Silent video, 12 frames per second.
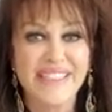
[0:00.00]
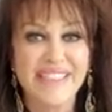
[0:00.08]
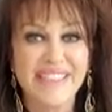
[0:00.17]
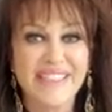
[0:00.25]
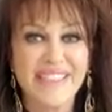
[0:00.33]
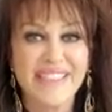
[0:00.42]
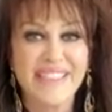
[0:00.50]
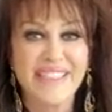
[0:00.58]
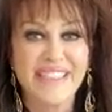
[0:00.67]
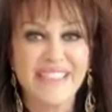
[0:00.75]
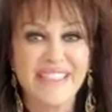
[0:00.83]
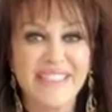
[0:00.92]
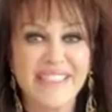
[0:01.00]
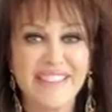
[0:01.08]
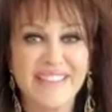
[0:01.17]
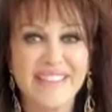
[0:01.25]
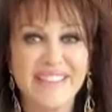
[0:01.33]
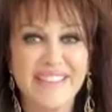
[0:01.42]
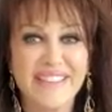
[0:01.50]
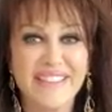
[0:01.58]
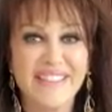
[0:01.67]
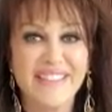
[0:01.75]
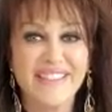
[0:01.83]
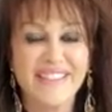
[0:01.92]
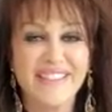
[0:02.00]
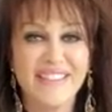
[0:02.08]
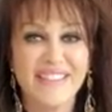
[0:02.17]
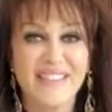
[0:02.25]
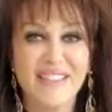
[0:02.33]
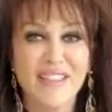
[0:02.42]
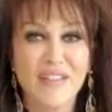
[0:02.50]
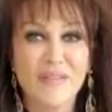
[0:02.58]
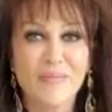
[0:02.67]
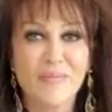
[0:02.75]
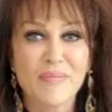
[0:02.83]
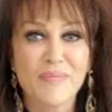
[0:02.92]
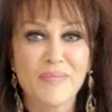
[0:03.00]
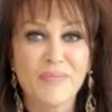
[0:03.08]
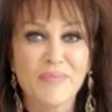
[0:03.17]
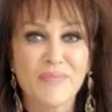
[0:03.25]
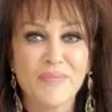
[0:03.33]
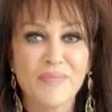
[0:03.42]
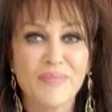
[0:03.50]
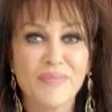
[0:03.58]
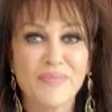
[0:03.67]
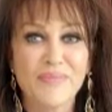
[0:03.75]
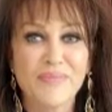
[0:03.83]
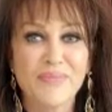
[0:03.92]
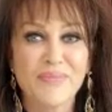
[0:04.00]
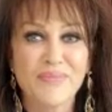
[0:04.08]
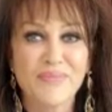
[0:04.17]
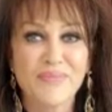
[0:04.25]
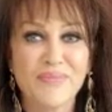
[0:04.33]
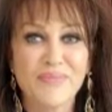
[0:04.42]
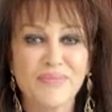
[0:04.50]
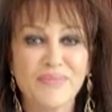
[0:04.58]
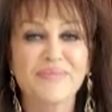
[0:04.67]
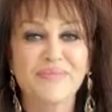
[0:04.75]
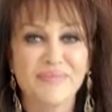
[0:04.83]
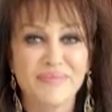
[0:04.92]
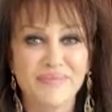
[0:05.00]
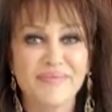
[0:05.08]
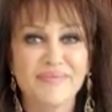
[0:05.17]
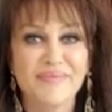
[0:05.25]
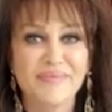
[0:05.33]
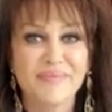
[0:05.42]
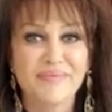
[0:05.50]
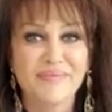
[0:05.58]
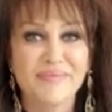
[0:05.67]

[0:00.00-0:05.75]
This person isn't speaking.